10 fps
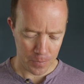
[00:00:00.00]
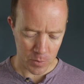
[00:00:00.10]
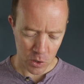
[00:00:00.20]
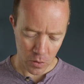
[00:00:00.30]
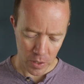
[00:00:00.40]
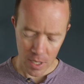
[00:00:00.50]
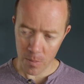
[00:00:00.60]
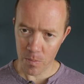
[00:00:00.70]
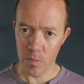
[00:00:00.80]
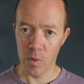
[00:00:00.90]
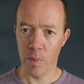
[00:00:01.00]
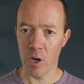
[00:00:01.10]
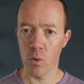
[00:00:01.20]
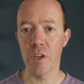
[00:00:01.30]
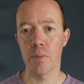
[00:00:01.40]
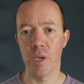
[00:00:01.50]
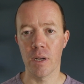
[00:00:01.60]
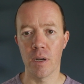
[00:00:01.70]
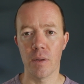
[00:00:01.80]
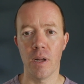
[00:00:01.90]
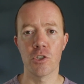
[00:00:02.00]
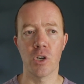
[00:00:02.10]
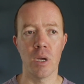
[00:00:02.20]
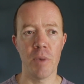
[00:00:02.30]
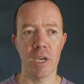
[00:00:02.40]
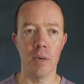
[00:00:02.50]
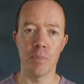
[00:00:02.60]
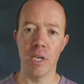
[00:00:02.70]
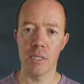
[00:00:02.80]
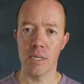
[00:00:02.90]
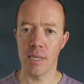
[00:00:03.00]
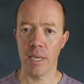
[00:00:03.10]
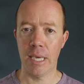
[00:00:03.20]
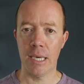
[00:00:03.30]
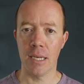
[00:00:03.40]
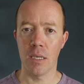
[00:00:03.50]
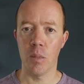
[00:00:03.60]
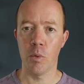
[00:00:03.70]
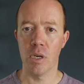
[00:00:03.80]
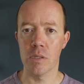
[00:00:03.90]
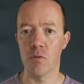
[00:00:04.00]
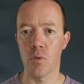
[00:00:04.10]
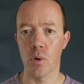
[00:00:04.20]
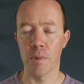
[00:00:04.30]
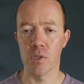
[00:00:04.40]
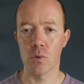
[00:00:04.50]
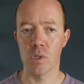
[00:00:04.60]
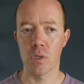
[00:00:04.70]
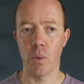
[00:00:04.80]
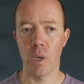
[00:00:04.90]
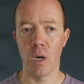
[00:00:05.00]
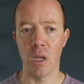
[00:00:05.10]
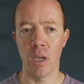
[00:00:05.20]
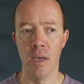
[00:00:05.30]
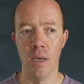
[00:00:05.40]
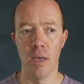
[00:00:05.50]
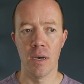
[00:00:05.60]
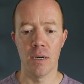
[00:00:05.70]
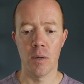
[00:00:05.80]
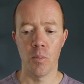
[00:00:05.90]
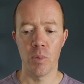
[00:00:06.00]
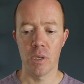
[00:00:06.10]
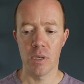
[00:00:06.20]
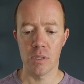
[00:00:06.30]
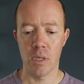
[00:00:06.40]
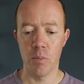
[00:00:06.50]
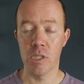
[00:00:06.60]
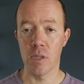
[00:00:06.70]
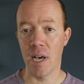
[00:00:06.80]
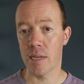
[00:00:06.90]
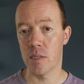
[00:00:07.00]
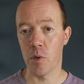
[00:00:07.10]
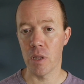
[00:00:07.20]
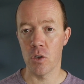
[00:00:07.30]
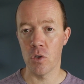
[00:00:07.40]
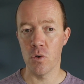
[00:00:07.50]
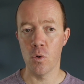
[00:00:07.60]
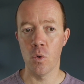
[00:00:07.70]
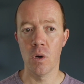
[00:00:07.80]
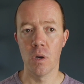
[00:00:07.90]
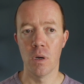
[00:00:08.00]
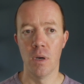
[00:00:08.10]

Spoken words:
So yeah, bear with me. I'll try and make updates as I can, keep you guys informed as to what's going on, because it means a lot to me that you